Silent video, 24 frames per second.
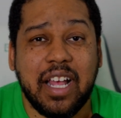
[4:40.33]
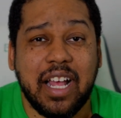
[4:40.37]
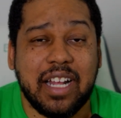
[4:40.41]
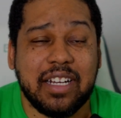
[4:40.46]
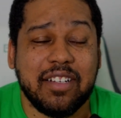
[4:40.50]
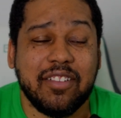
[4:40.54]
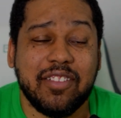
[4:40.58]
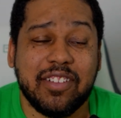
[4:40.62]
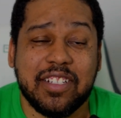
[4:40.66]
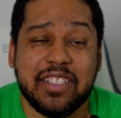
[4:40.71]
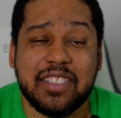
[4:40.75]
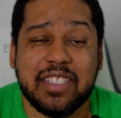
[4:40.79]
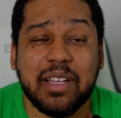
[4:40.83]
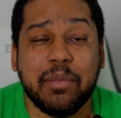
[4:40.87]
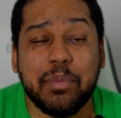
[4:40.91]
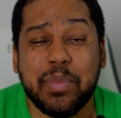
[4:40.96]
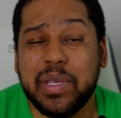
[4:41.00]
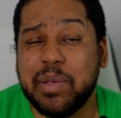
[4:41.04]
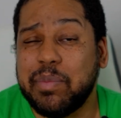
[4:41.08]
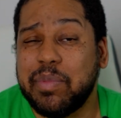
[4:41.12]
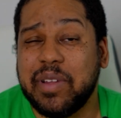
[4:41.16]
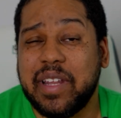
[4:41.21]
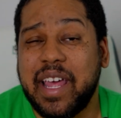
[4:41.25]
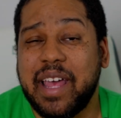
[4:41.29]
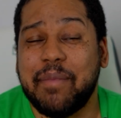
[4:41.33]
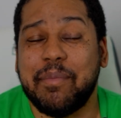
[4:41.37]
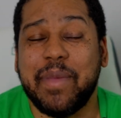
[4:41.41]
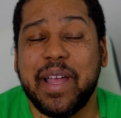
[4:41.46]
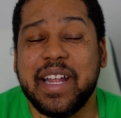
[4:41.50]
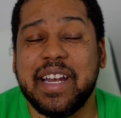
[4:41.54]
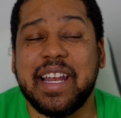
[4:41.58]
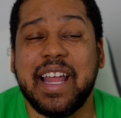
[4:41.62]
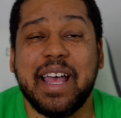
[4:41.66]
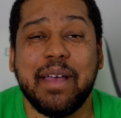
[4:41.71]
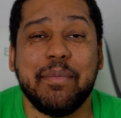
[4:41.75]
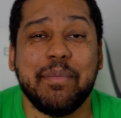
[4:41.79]
i know to some people that
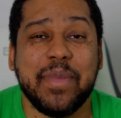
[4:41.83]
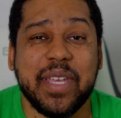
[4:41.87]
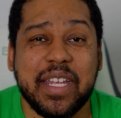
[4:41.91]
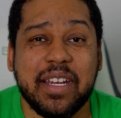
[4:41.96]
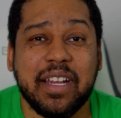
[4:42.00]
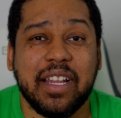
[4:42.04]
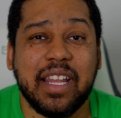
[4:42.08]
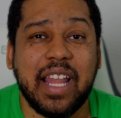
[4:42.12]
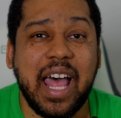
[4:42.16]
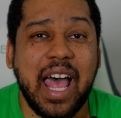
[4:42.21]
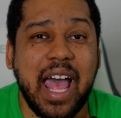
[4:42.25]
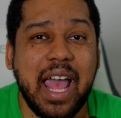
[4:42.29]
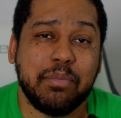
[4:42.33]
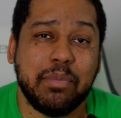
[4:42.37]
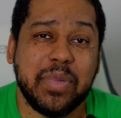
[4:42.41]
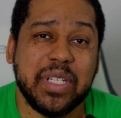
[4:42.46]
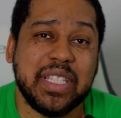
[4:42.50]
might not mean a lot